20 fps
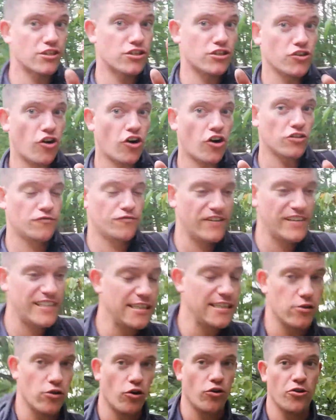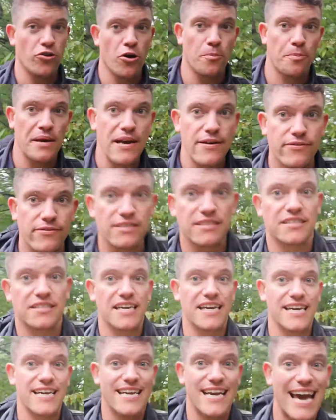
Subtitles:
short video, you'll be able to see